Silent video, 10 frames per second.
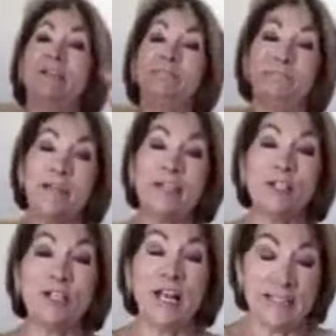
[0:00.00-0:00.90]
That's
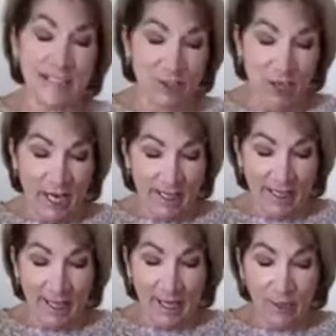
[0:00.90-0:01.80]
a good idea,
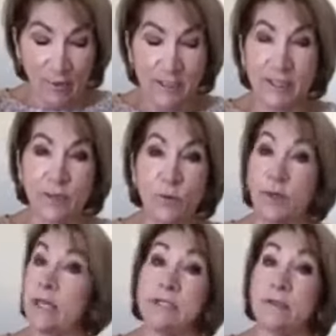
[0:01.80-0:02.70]
Jackie. I always did it
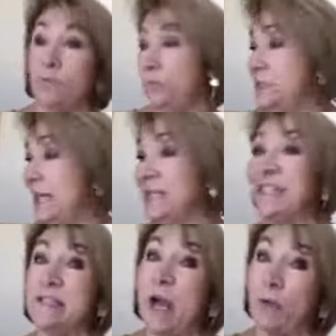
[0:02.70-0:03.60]
where they didn't, Santa
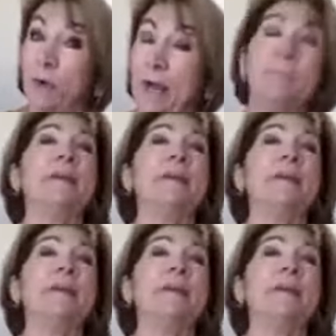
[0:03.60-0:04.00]
did not wrap it.